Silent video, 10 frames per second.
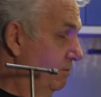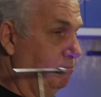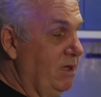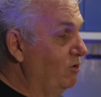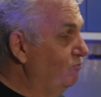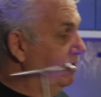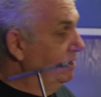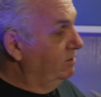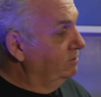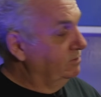mag
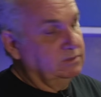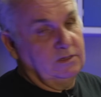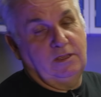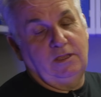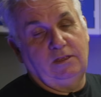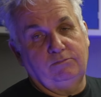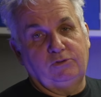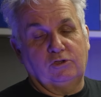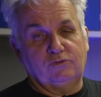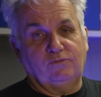rear and
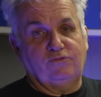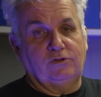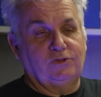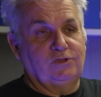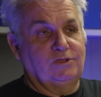production front.